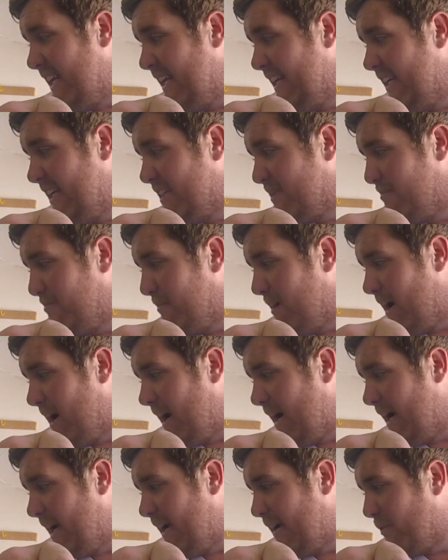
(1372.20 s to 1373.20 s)
is
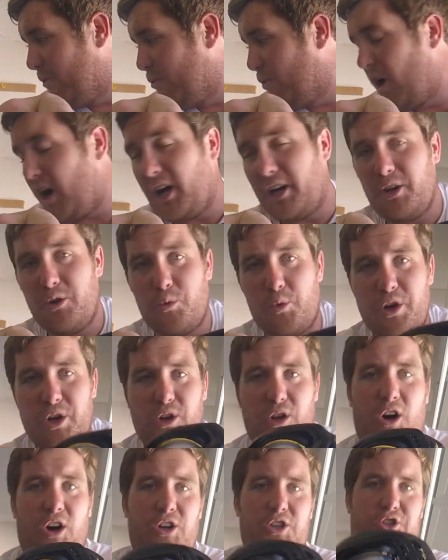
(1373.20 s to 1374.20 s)
my rod and
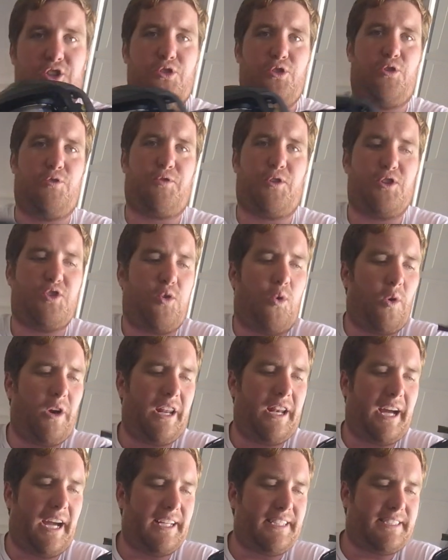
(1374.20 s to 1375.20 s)
reel arsenal for
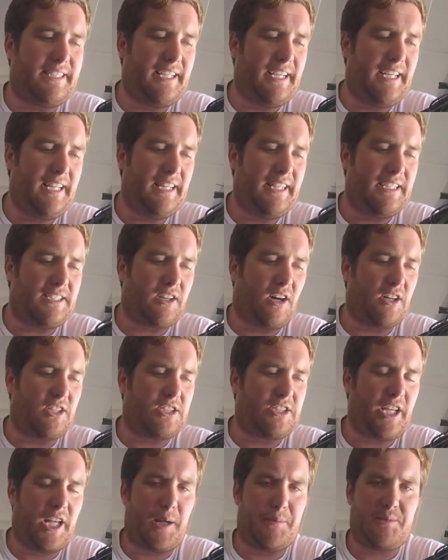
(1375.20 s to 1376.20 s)
2019. These are
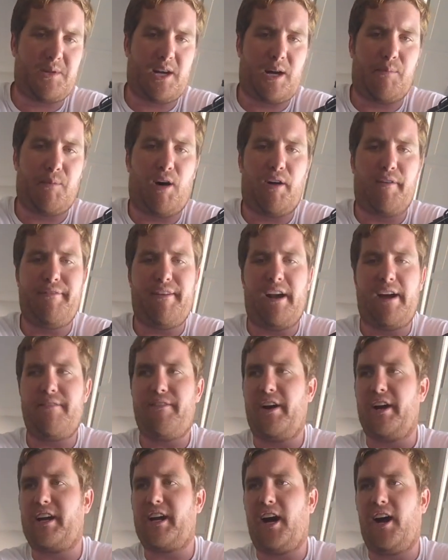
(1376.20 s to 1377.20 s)
setups that I'm all very,
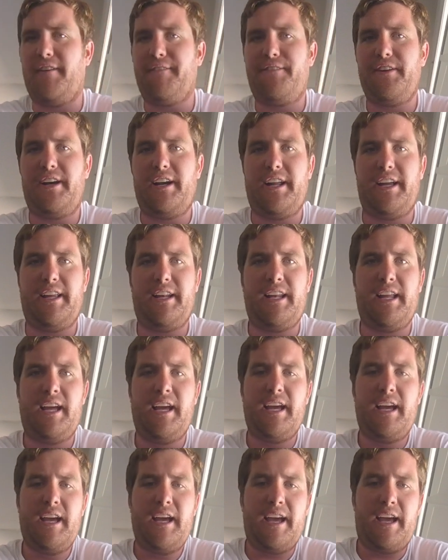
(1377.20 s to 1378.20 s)
very confident in
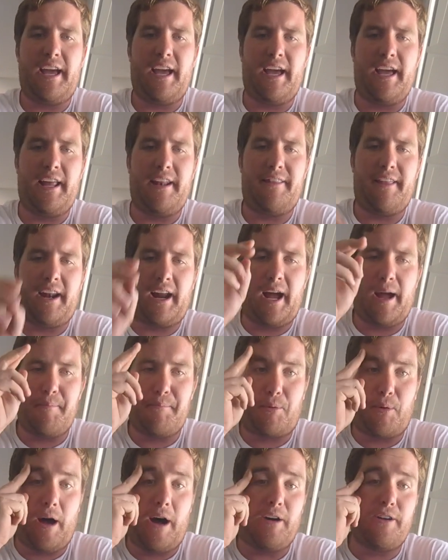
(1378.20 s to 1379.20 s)
and that I am
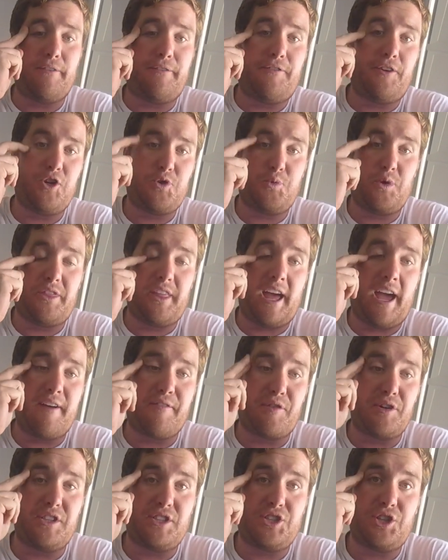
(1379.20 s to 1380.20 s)
proud to fish with
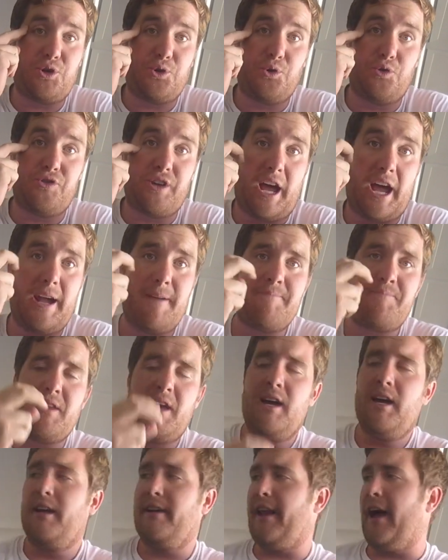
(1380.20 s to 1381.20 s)
every single day.
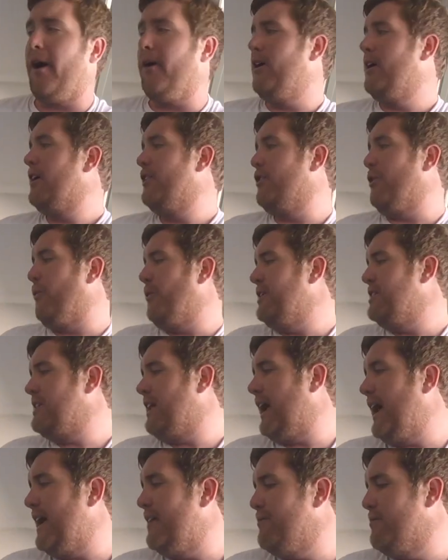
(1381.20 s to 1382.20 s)
Now, the reason
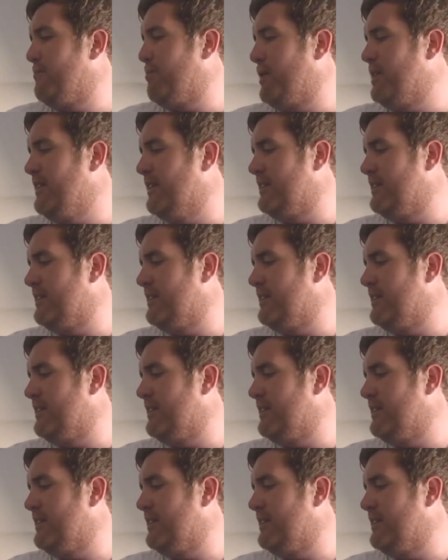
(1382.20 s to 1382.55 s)
I even bring